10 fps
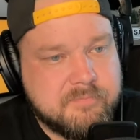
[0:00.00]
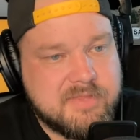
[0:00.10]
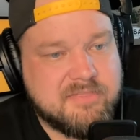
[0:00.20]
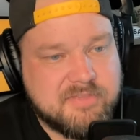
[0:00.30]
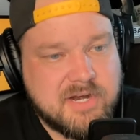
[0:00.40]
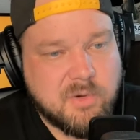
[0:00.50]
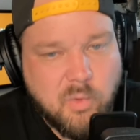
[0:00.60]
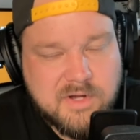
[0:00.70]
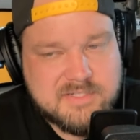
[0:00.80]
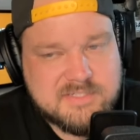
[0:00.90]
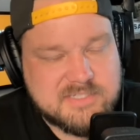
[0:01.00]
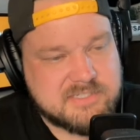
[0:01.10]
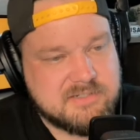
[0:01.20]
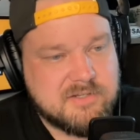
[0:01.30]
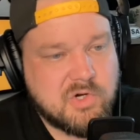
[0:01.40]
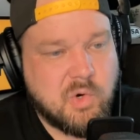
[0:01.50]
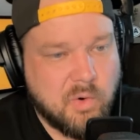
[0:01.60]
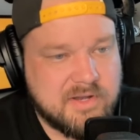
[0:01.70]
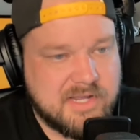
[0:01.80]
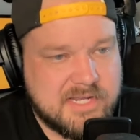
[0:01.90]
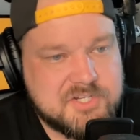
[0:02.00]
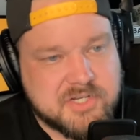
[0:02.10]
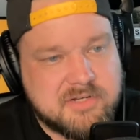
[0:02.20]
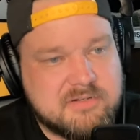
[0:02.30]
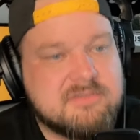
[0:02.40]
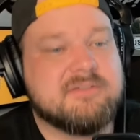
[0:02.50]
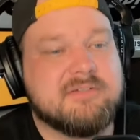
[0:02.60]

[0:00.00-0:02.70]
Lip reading: that there was coordination